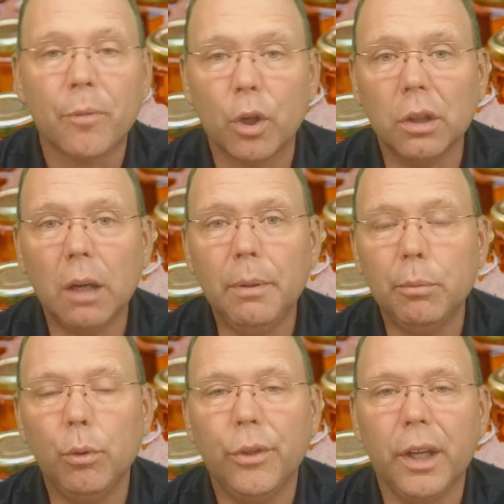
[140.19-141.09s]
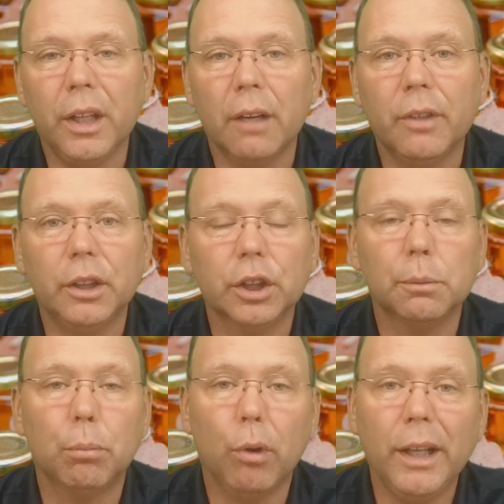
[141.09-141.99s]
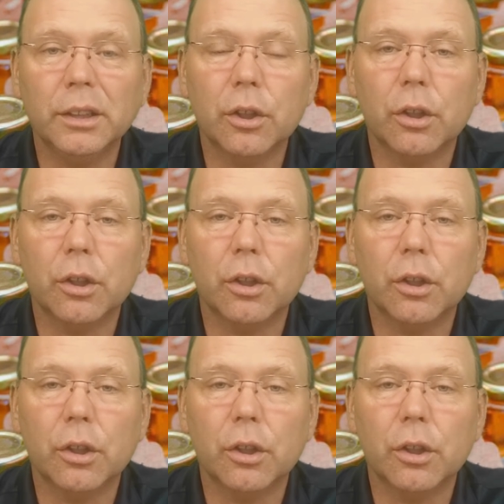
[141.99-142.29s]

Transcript: There are a lot of people who think that if they just praise